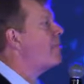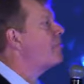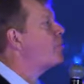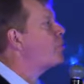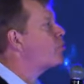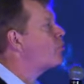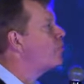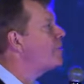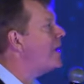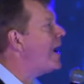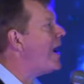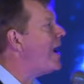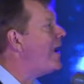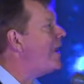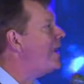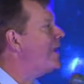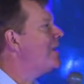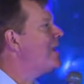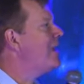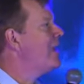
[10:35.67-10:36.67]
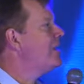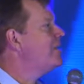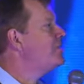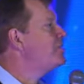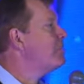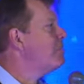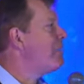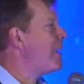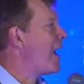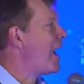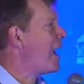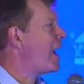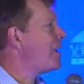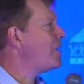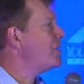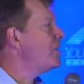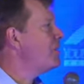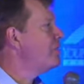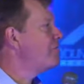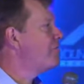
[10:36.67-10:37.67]
I'm creating
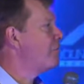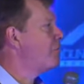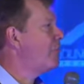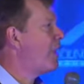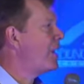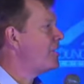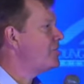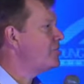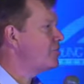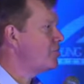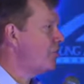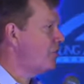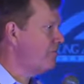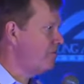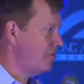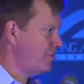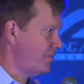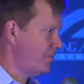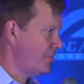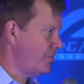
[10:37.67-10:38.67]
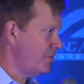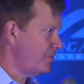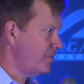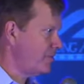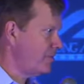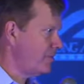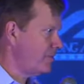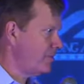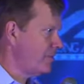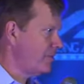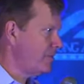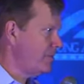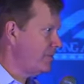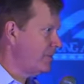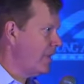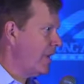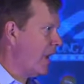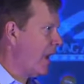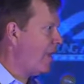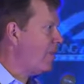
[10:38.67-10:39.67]
demand for my services.
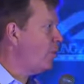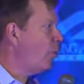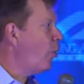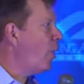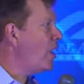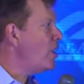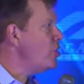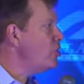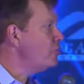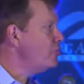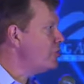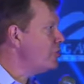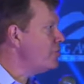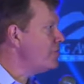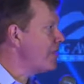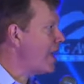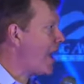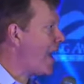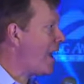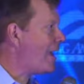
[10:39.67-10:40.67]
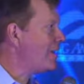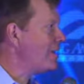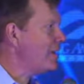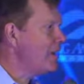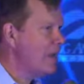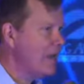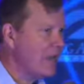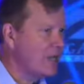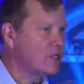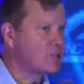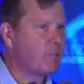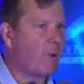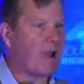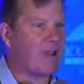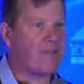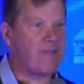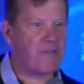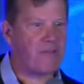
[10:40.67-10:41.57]
And the way you do that is by